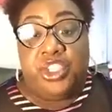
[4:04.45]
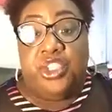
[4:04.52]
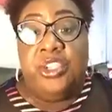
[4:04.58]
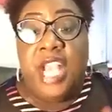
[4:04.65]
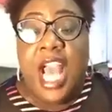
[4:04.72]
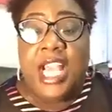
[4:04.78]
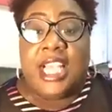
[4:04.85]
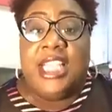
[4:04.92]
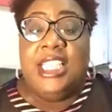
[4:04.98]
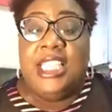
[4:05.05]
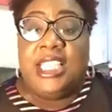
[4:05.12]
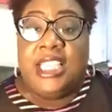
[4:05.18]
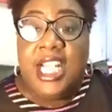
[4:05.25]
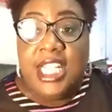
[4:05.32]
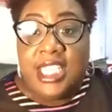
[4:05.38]
You're not
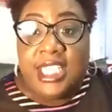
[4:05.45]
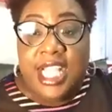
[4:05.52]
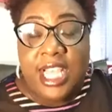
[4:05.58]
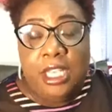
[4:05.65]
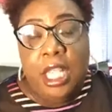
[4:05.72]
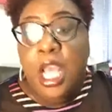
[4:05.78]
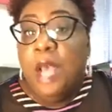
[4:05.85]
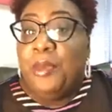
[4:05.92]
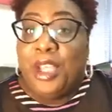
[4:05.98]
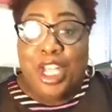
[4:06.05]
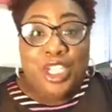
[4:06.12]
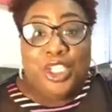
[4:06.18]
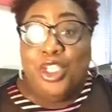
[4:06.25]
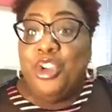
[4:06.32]
consistent because